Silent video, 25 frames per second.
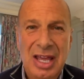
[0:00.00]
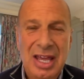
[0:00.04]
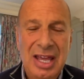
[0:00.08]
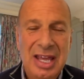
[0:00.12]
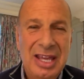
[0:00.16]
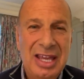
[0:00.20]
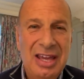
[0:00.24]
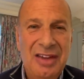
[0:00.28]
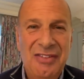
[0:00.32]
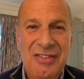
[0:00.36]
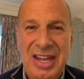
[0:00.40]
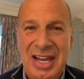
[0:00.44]

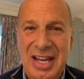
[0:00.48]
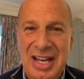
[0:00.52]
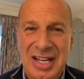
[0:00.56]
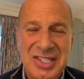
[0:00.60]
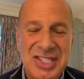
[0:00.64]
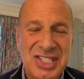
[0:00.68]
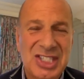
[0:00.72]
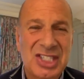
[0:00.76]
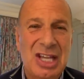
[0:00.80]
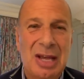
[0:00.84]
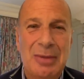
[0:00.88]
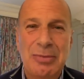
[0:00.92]
giving us
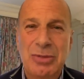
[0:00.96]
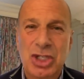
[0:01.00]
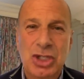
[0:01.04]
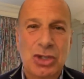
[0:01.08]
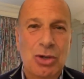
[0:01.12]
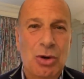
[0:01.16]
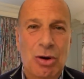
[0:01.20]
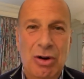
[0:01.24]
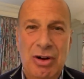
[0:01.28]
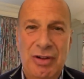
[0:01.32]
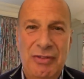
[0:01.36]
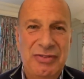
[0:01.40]
some
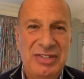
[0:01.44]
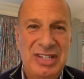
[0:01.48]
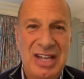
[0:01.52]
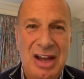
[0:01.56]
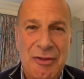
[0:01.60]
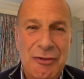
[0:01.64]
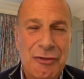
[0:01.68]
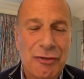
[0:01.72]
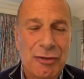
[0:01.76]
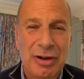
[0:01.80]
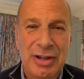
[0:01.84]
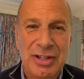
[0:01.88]
sort of
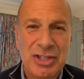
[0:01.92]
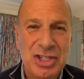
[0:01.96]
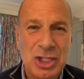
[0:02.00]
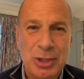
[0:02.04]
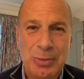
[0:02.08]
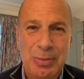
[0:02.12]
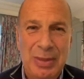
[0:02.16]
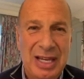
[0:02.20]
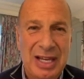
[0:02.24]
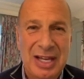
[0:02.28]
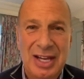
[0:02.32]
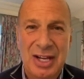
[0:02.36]
deference
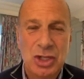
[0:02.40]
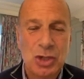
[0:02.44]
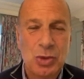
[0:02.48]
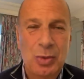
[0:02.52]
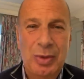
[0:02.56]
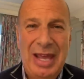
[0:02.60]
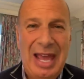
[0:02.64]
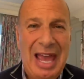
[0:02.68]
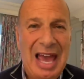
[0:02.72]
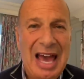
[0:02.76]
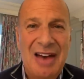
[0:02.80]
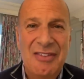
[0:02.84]
because we
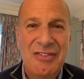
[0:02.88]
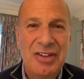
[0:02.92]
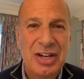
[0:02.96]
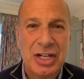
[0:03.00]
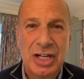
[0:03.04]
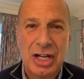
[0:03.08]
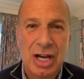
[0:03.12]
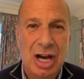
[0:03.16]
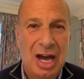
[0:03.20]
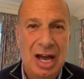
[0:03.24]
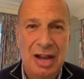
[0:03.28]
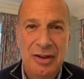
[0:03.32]
haven't
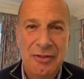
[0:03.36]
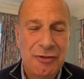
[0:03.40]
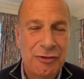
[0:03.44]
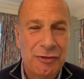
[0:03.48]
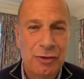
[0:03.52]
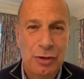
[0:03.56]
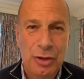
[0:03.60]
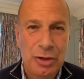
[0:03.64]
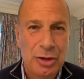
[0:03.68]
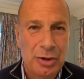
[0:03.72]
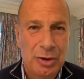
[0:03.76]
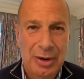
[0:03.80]
gone
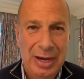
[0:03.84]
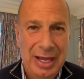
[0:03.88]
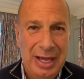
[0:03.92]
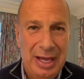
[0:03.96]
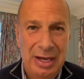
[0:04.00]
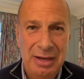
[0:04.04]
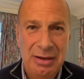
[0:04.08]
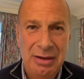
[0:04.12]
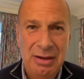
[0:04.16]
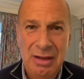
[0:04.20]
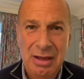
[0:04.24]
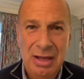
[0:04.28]
further
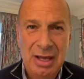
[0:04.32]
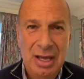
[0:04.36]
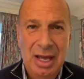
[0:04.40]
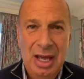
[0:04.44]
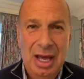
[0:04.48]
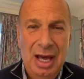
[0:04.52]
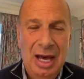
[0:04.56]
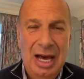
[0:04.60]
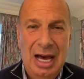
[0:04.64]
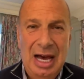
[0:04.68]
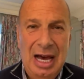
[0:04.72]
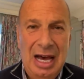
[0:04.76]
in.
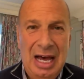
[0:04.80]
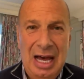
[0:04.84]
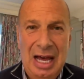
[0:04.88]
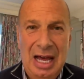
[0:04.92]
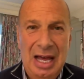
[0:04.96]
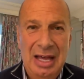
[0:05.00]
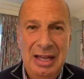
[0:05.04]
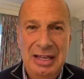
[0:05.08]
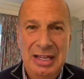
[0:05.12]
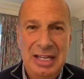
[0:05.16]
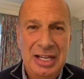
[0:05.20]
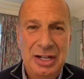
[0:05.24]
Uh,
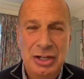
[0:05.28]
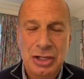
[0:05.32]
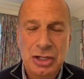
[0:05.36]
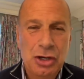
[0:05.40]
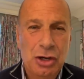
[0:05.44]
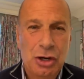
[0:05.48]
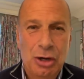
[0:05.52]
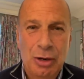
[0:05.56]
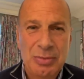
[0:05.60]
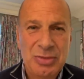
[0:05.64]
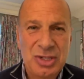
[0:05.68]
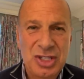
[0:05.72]
in
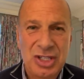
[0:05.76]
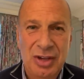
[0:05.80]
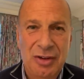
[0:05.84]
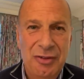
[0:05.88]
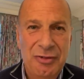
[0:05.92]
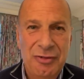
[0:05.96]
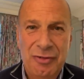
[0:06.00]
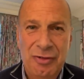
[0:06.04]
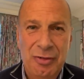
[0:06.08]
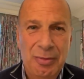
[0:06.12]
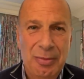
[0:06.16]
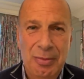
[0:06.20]
terms
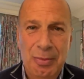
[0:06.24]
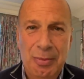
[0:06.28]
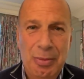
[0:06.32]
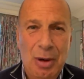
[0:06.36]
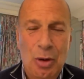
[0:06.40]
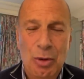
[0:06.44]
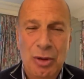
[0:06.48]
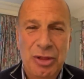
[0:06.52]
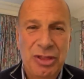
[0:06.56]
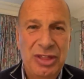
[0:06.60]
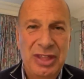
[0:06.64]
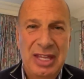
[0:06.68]
of
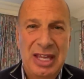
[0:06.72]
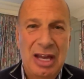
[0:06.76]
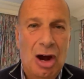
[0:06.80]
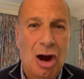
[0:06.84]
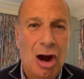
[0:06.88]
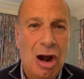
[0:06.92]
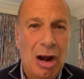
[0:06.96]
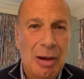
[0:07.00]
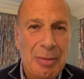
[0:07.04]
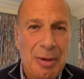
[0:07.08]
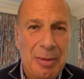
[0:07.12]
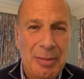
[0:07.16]
both the
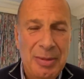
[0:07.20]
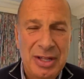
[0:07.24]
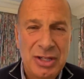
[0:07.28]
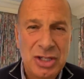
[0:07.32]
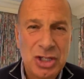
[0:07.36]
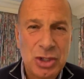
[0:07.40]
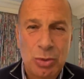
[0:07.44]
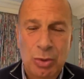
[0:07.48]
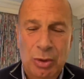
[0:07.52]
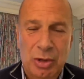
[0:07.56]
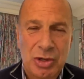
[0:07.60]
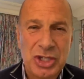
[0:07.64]
armaments
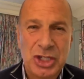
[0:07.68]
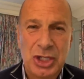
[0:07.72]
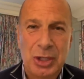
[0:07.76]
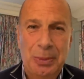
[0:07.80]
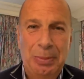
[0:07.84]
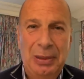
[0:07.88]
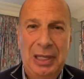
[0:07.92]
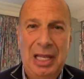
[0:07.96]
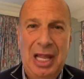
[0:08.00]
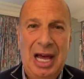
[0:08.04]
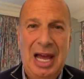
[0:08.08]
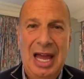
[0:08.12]
we're
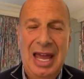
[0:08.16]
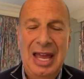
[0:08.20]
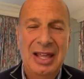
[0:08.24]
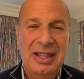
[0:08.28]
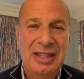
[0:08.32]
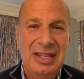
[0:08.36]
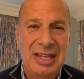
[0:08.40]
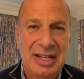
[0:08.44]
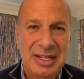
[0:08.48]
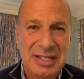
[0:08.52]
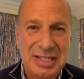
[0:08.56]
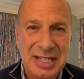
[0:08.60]
supplying, the
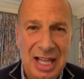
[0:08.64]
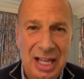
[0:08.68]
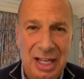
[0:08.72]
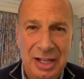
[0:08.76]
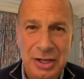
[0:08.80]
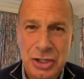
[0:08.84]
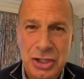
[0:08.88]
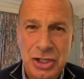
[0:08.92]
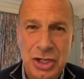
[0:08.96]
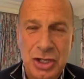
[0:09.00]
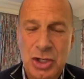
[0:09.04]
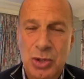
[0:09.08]

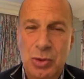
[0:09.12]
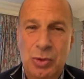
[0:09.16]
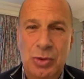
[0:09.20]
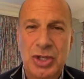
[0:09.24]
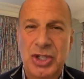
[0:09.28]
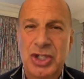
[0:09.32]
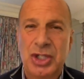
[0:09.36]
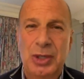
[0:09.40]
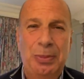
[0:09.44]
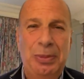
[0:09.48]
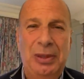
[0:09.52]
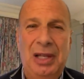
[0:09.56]
intelligence we're
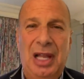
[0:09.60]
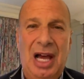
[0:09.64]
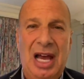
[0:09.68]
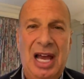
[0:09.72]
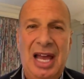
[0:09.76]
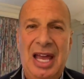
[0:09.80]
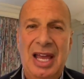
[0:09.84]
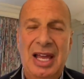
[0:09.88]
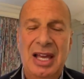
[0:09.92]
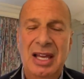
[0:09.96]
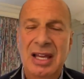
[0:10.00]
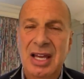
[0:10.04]
supplying,